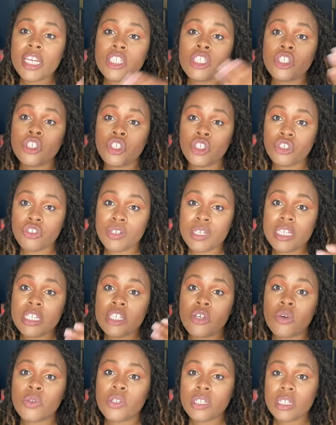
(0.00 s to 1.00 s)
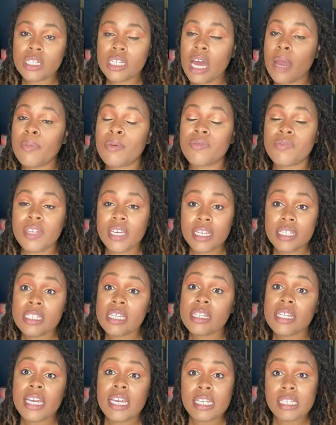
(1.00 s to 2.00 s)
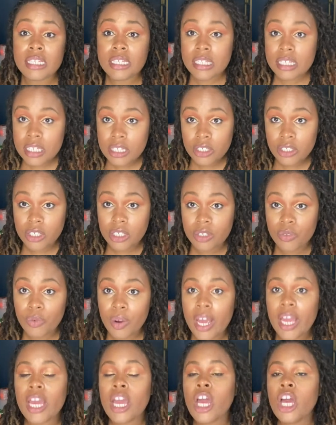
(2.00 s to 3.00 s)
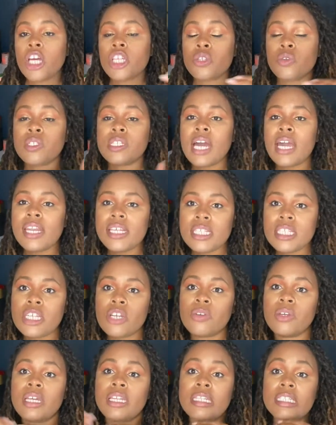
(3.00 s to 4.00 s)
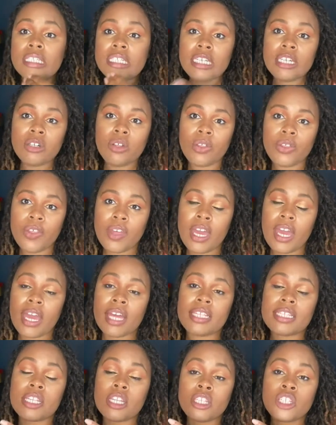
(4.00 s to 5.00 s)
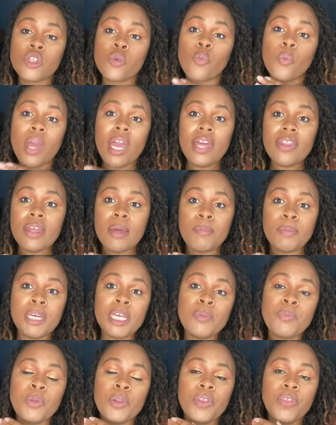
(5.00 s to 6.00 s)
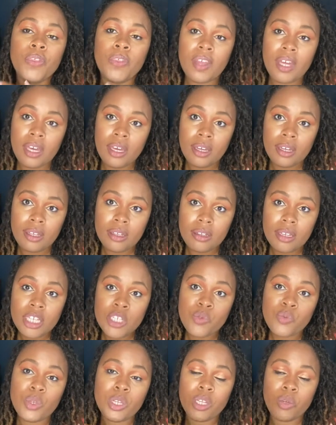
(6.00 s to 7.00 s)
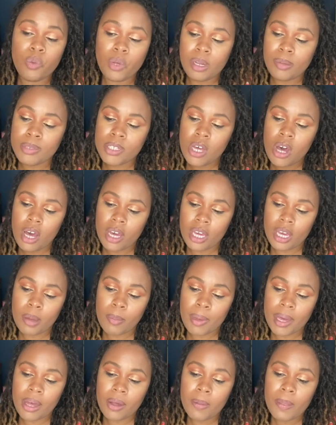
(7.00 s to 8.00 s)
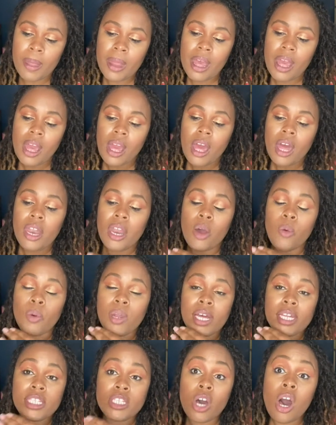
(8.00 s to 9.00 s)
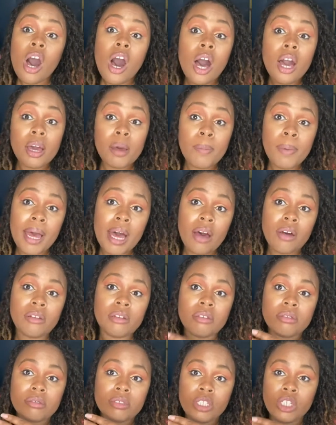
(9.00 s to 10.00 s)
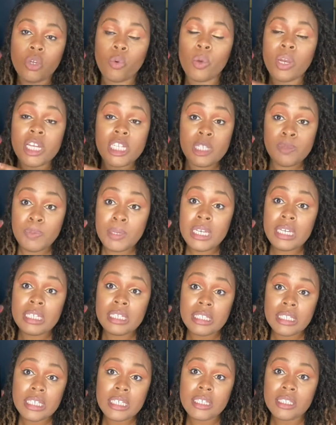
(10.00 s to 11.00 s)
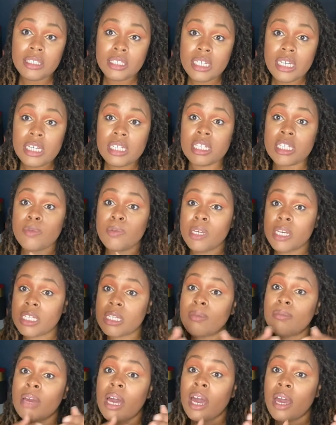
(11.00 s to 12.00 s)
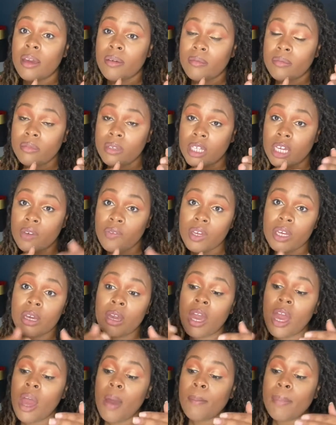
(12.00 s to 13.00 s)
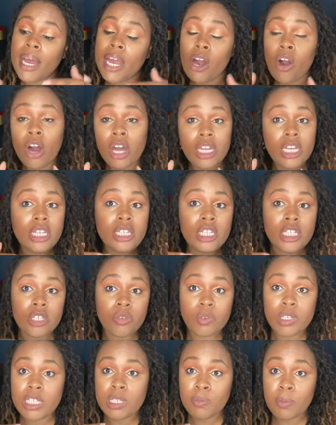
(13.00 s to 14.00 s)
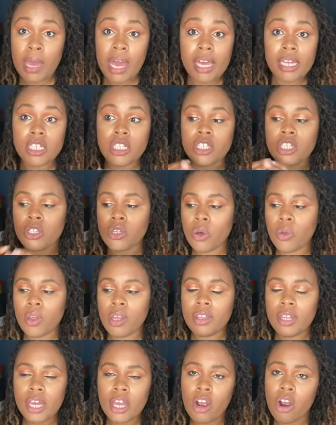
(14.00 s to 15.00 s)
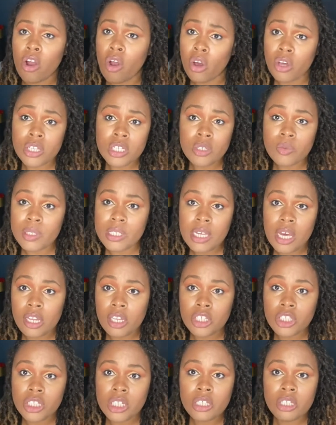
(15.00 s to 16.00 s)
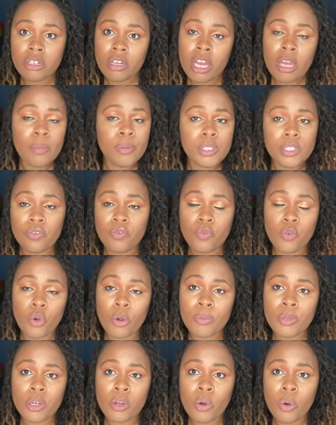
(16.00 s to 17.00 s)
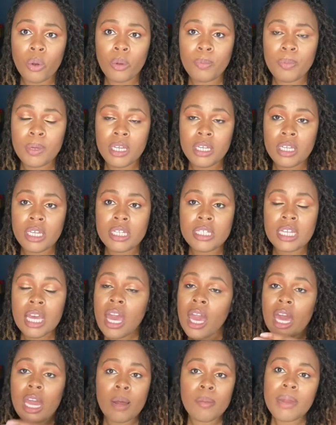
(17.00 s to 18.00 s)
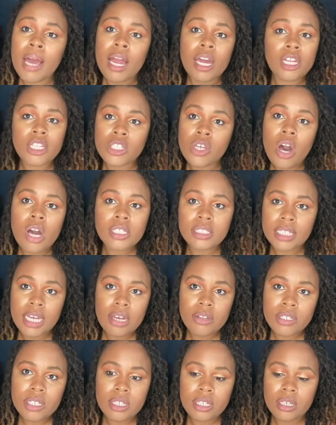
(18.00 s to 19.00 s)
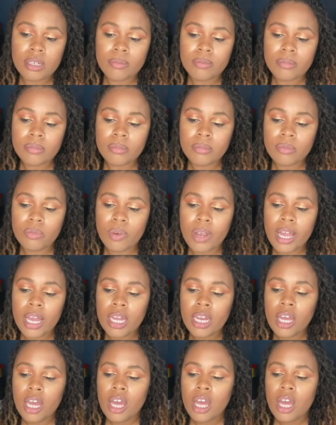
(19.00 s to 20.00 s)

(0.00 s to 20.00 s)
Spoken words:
to juries. Those are the type of things that they consider, right? So it's not necessarily a legal thing. It's the way that people think is really what I'm talking about. Now, when I talk about, when I speak in legalese, it's because I'm giving my audience the respect to know that they are also intelligent. They're able to form their own opinions, and I'm not going to talk down to them, right?